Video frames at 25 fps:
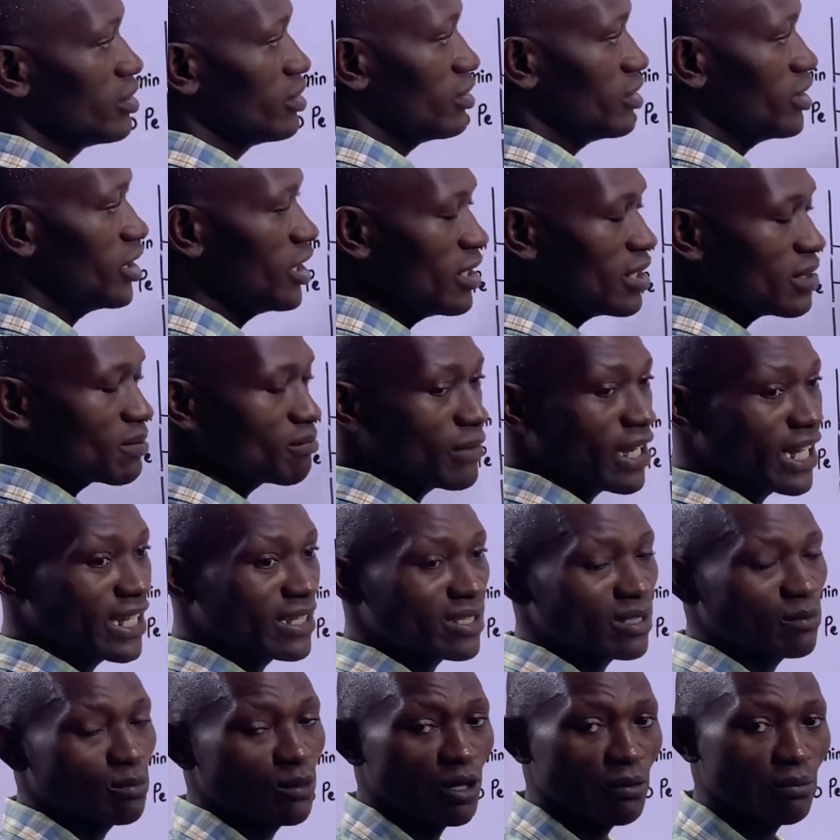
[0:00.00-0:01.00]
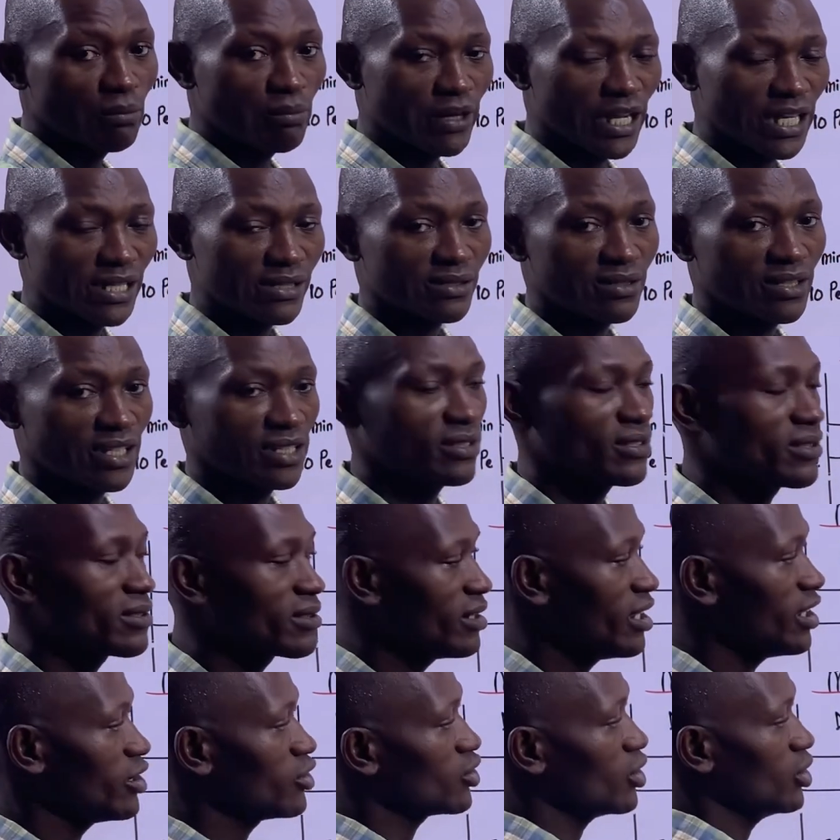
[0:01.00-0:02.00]
This maximum price
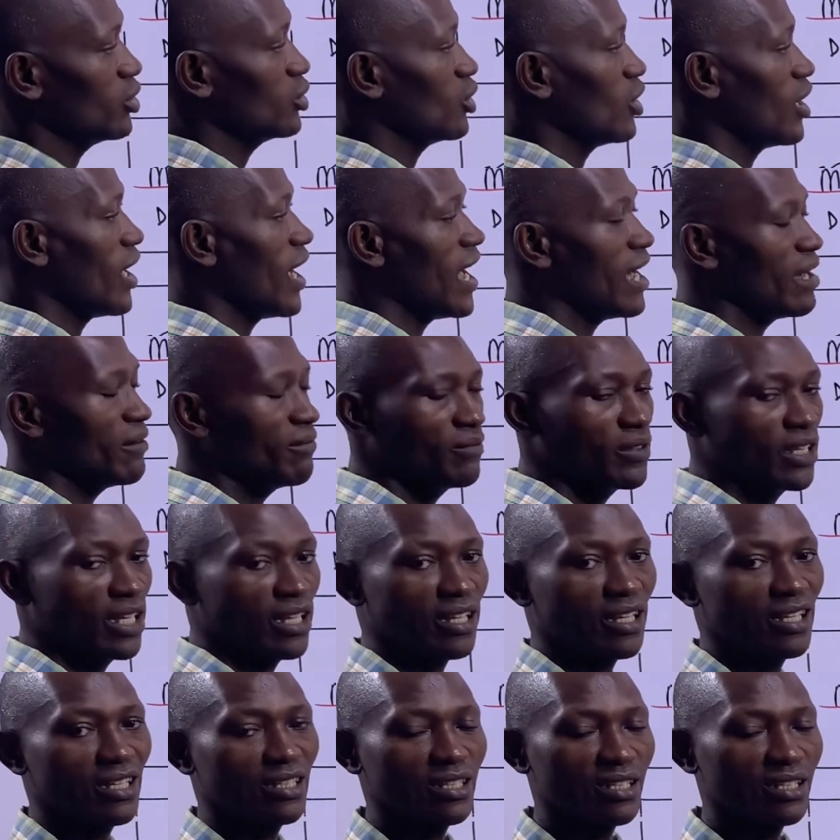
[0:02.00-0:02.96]
legislation you have here